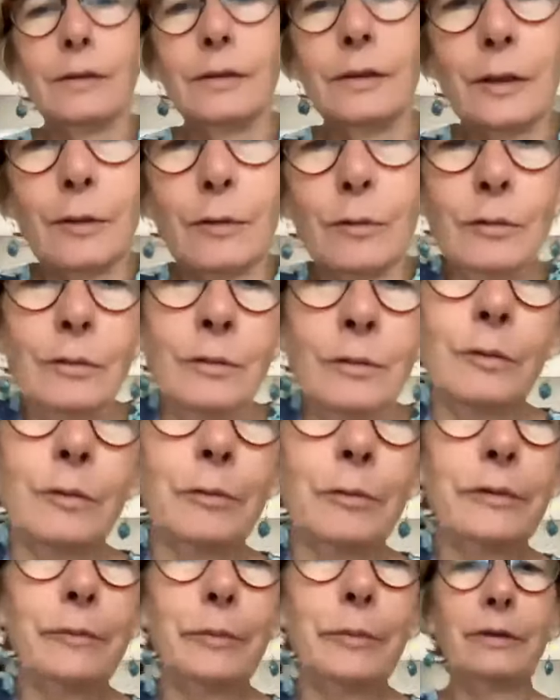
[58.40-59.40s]
Yeah,
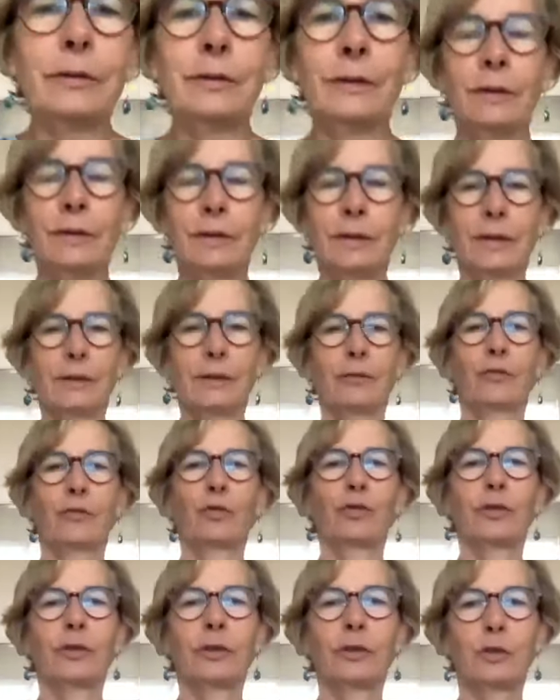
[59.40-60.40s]
we've been like
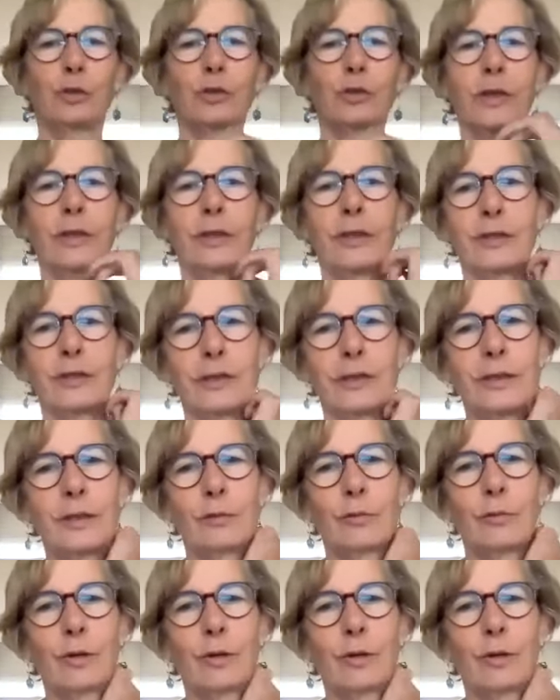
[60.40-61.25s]
tossing this idea